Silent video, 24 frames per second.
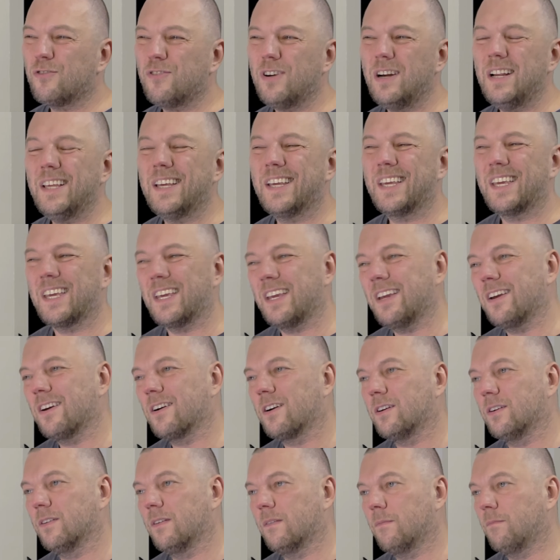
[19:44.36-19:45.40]
really
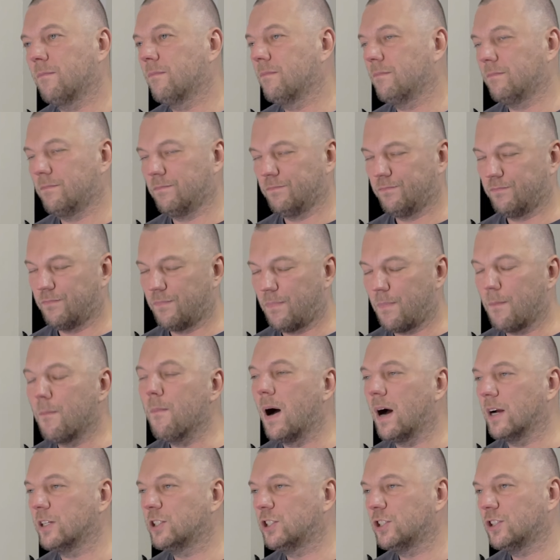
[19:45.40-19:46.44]
care
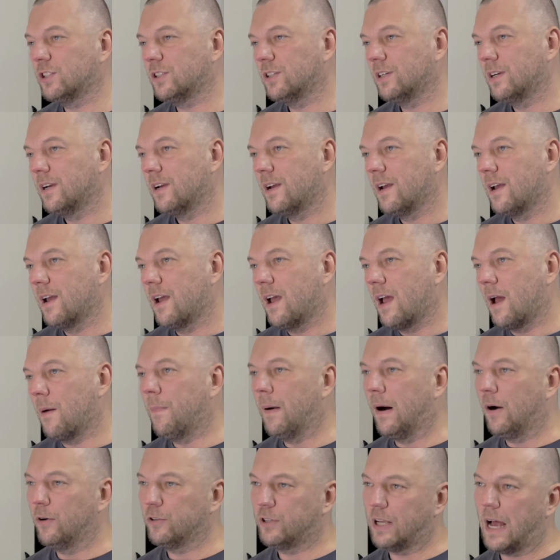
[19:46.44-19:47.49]
much
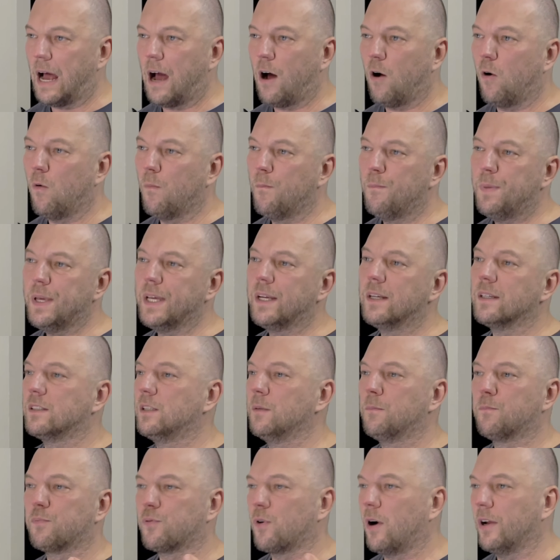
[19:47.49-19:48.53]
about how big is the
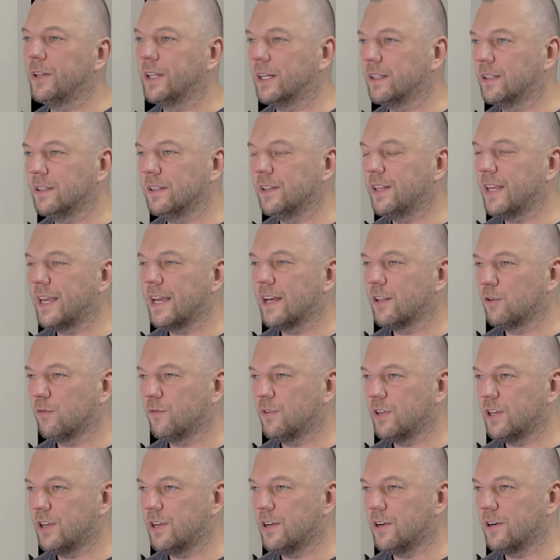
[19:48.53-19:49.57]
product in the end of
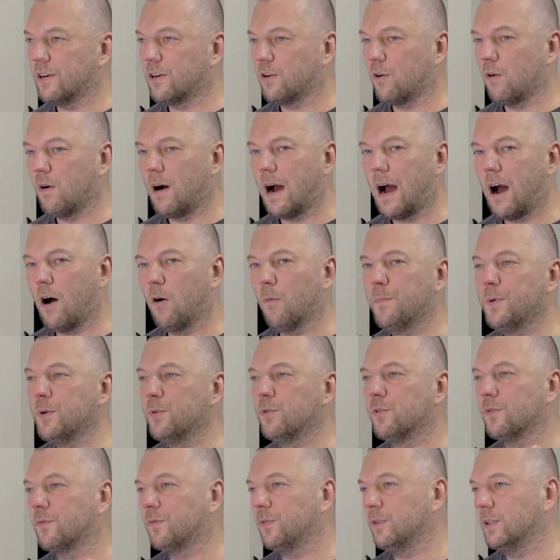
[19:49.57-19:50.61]
the year, or how
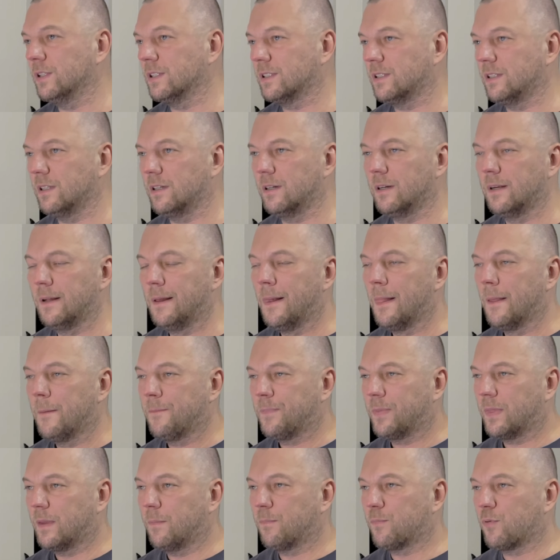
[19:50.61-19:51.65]
beautiful is the
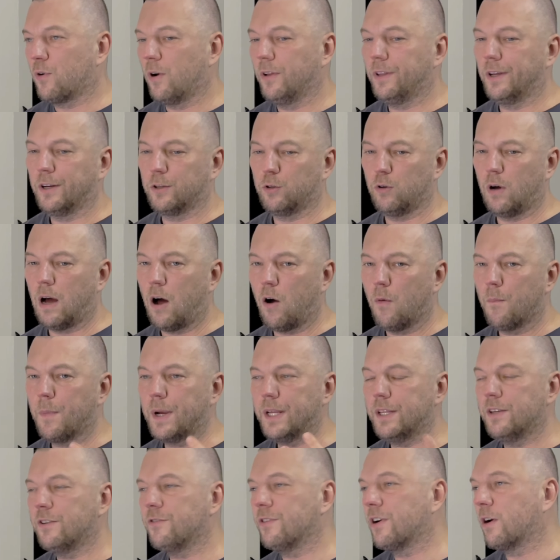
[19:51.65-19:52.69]
product, or how
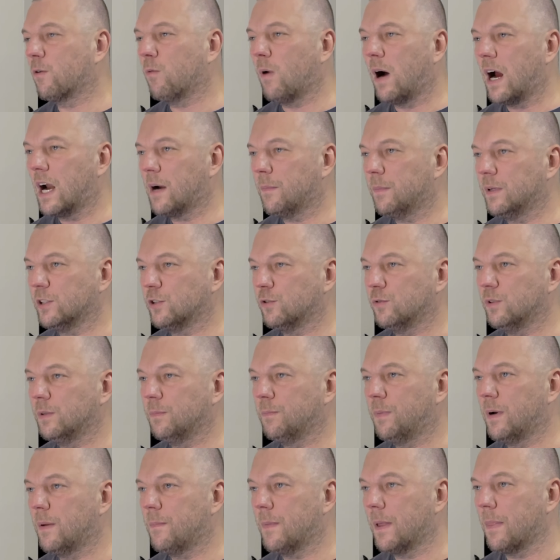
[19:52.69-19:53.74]
many requirements you
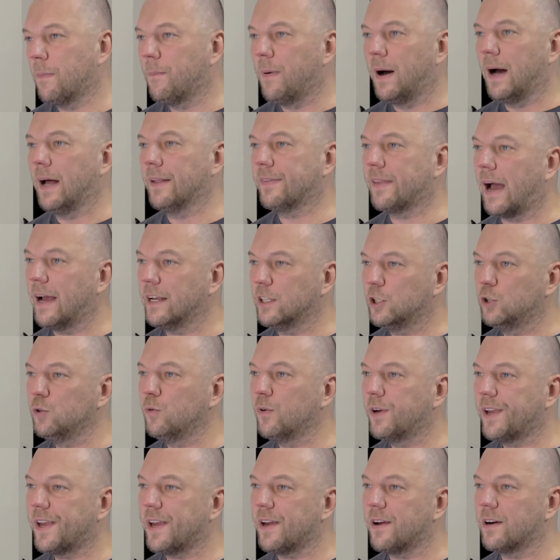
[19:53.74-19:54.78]
implement. But I do
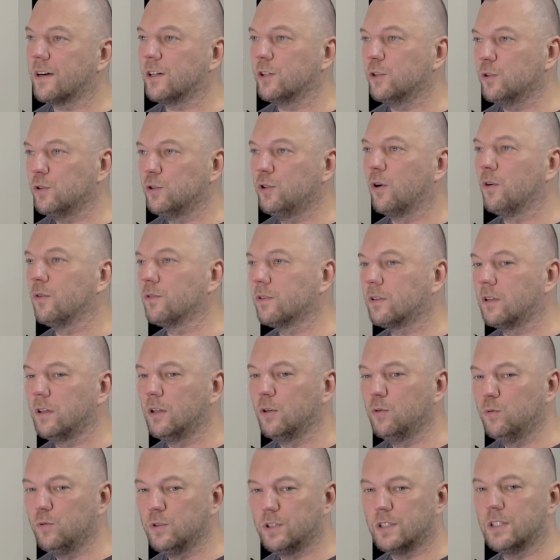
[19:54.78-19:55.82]
care you don't
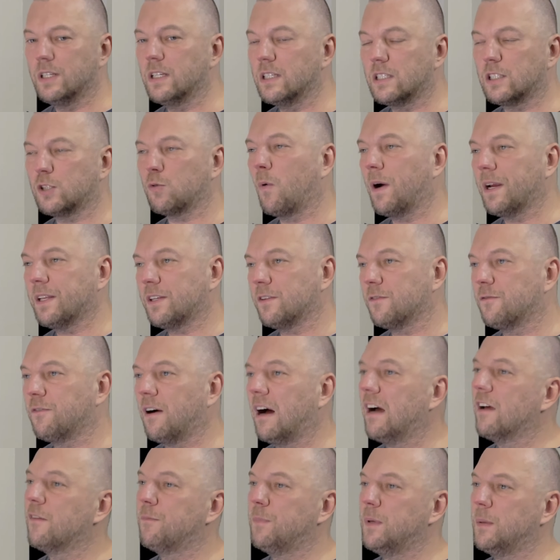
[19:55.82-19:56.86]
lose these
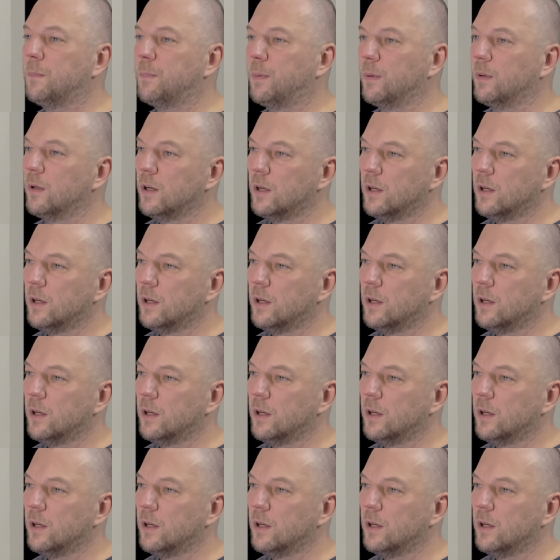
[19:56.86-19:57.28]
25 people